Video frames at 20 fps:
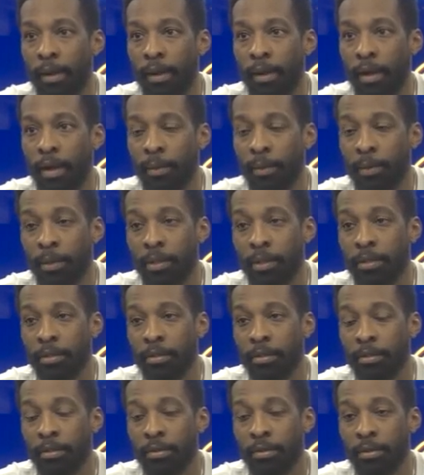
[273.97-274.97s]
I
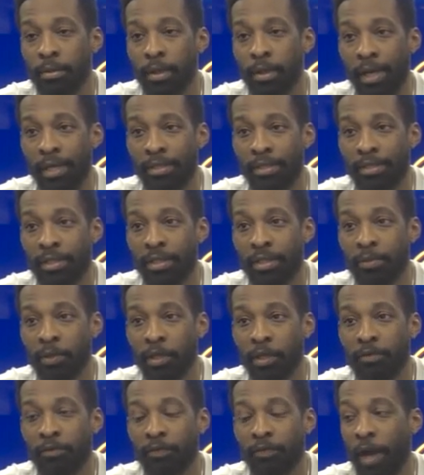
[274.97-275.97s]
mean, I see him
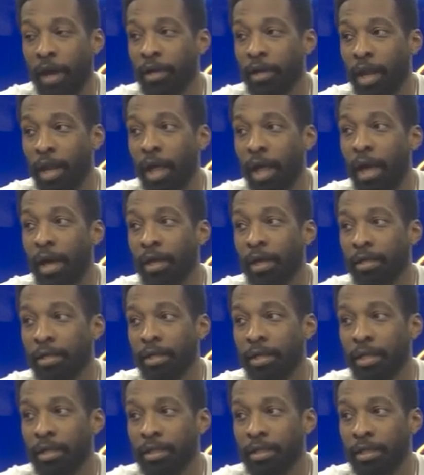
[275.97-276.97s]
getting fouled a lot,
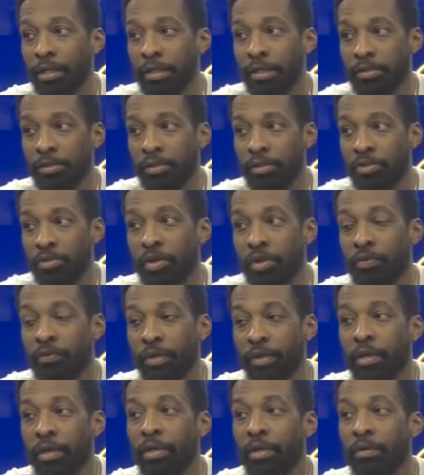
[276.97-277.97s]
and I think he's
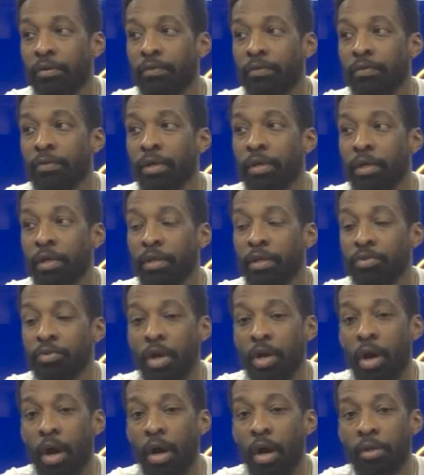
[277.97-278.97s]
deserving of uh, those
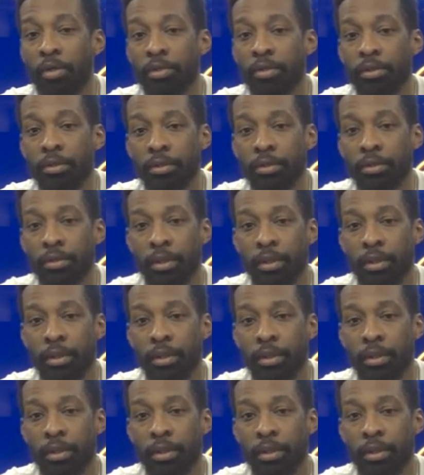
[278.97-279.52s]
calls.